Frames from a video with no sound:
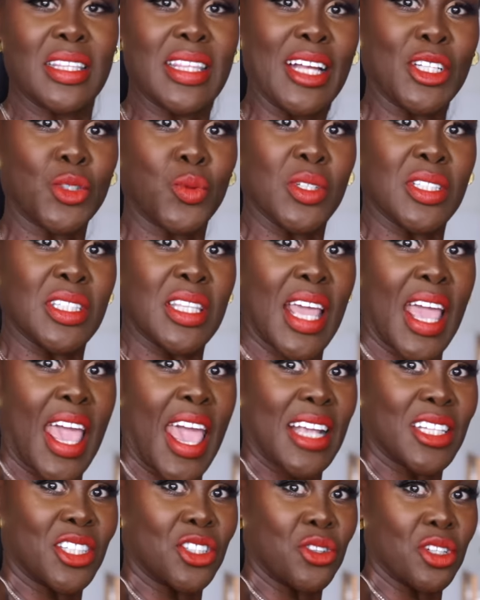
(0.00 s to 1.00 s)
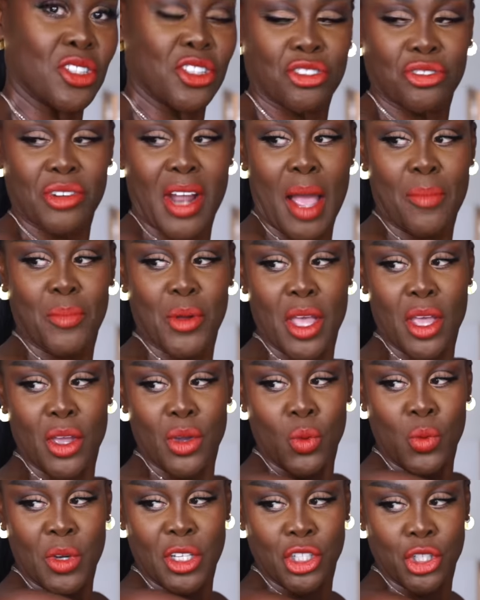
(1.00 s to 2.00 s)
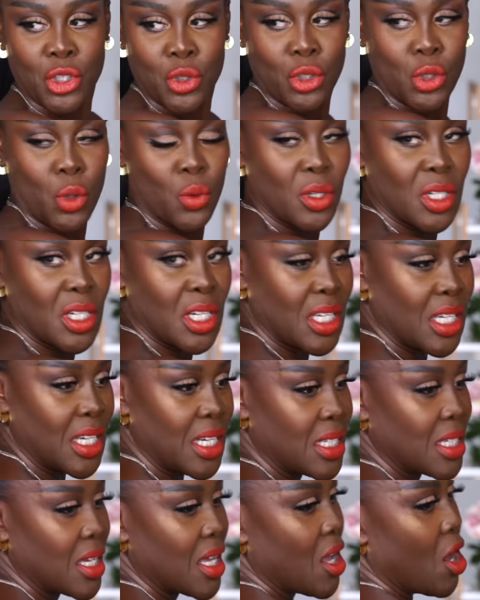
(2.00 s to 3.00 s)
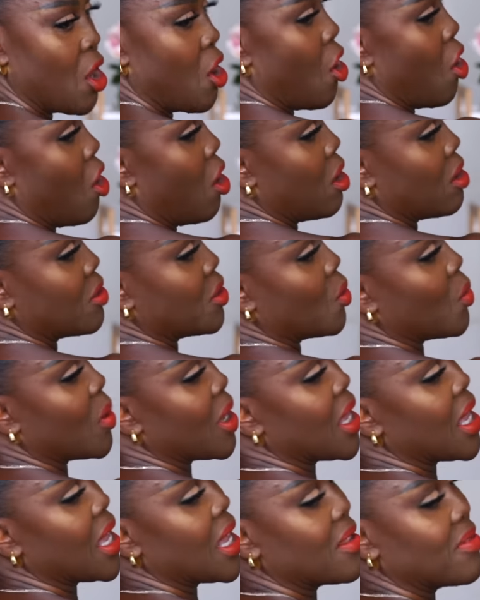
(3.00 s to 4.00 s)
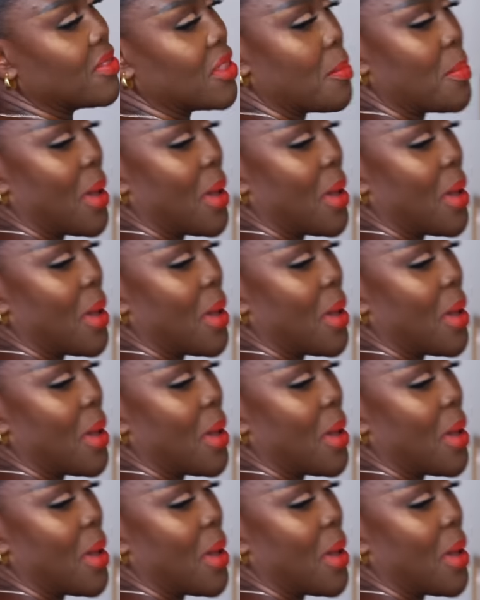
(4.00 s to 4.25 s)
That was the extra strap, which you don't need, all the way in the